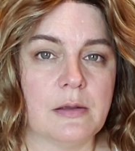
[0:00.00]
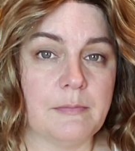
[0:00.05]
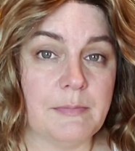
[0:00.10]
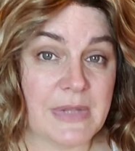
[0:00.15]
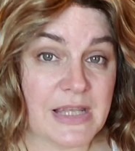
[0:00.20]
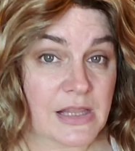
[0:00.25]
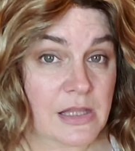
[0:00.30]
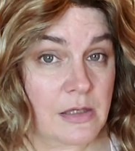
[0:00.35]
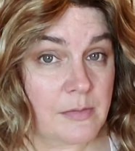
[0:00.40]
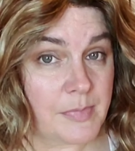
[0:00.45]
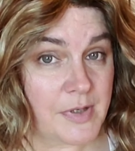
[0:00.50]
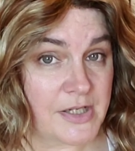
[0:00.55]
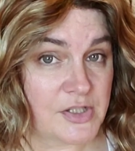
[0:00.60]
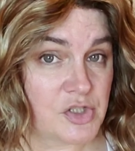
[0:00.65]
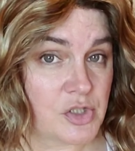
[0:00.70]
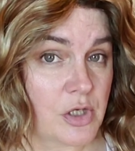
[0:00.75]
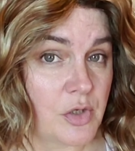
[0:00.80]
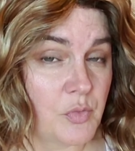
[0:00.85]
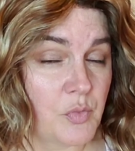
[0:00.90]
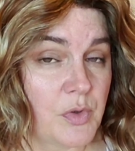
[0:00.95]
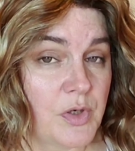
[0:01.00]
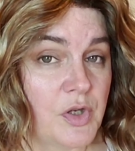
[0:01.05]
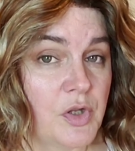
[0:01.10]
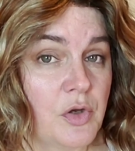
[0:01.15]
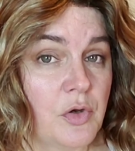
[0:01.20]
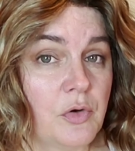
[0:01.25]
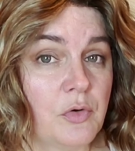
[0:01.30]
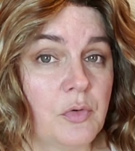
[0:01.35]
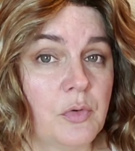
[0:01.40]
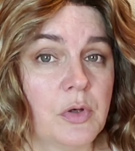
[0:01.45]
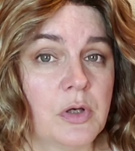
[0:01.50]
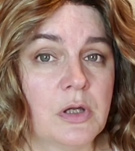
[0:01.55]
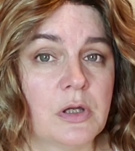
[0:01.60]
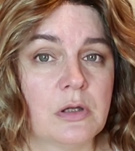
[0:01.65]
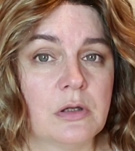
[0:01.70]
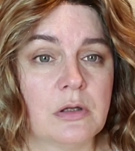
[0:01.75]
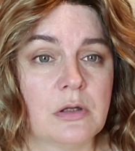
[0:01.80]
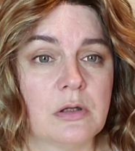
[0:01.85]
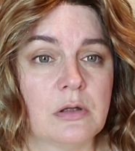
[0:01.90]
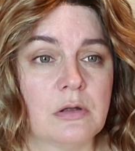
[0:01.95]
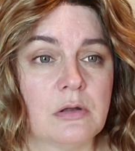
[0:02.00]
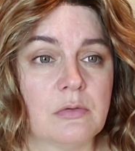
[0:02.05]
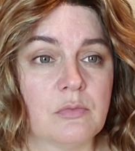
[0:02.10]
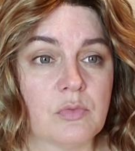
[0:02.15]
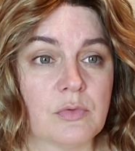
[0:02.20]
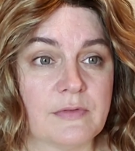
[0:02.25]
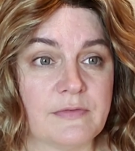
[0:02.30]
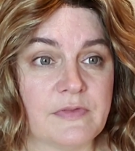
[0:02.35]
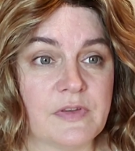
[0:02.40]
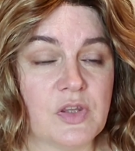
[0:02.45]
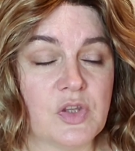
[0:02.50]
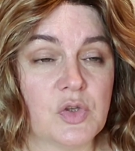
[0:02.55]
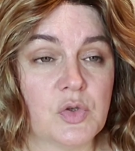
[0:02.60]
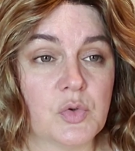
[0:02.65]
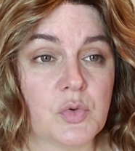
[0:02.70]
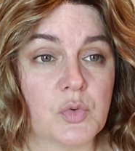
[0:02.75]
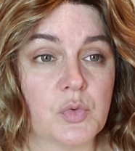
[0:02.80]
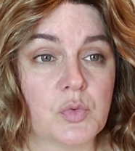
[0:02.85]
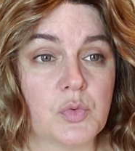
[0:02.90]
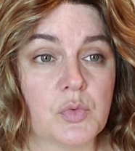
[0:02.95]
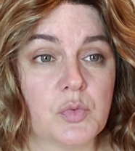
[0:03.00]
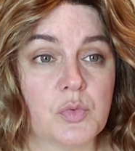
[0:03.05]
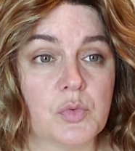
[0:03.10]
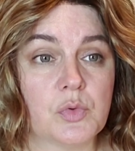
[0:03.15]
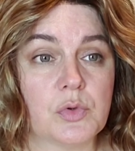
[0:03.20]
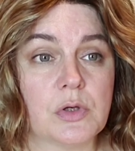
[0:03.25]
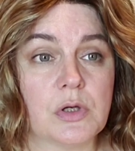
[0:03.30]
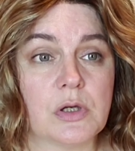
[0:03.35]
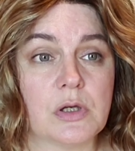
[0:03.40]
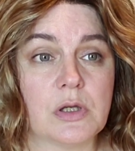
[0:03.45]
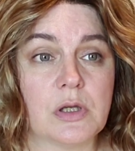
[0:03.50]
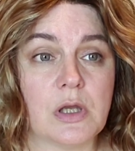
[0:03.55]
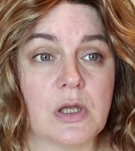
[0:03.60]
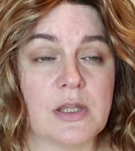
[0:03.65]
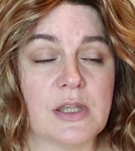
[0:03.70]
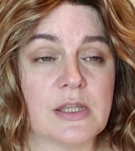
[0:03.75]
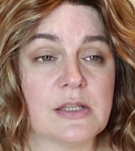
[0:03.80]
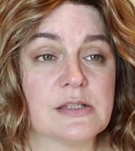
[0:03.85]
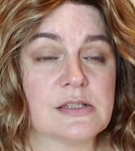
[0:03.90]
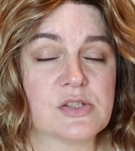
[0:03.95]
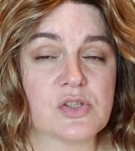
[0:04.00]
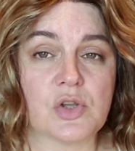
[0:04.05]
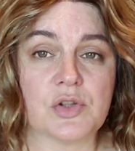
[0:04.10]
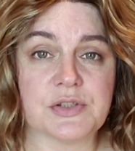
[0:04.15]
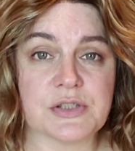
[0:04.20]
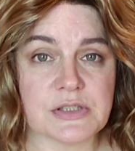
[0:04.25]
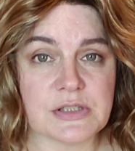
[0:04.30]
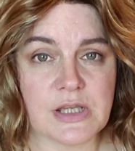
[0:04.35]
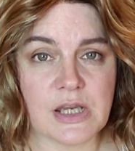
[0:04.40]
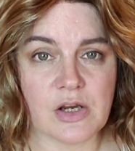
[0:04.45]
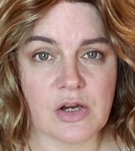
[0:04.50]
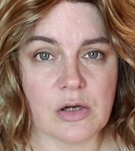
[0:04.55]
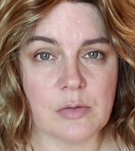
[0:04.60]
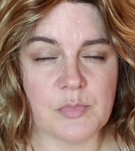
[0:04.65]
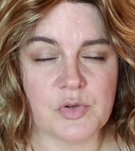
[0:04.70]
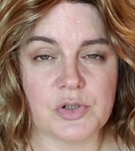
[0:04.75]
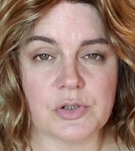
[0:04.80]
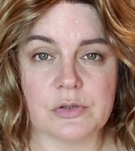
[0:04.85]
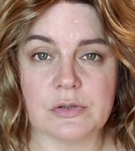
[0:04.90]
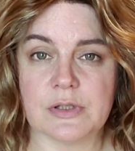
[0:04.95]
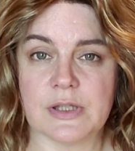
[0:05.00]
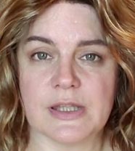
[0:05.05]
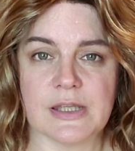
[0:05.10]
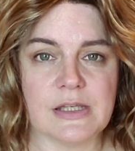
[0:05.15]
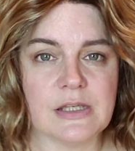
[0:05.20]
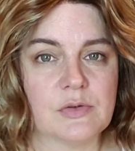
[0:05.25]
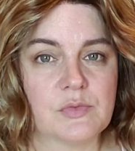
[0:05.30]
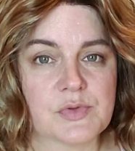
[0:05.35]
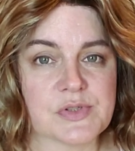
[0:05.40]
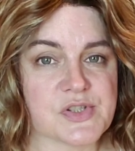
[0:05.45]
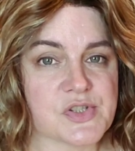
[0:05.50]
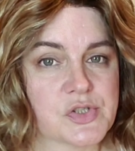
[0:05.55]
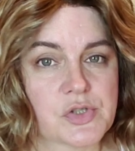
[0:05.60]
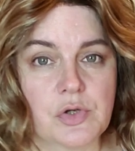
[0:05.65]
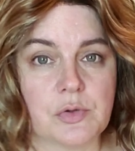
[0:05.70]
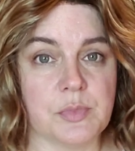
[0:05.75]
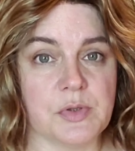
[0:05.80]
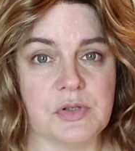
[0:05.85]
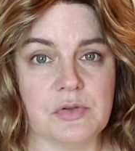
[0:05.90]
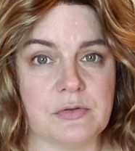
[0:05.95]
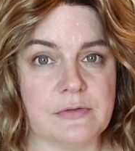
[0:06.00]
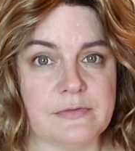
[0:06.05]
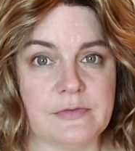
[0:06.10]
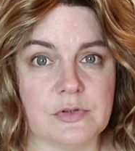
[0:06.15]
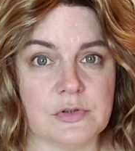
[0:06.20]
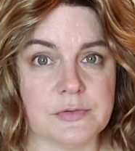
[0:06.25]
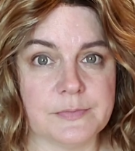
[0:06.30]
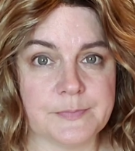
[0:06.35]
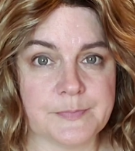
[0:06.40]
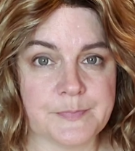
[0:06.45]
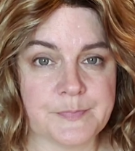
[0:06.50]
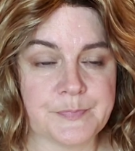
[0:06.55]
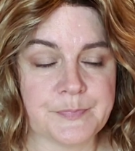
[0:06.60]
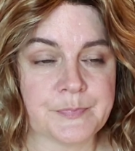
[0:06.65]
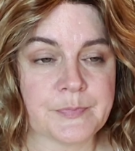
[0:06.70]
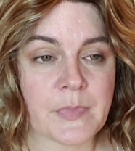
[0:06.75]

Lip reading: Mila by Jon Renau review in Salted Caramel, and it was so beautiful.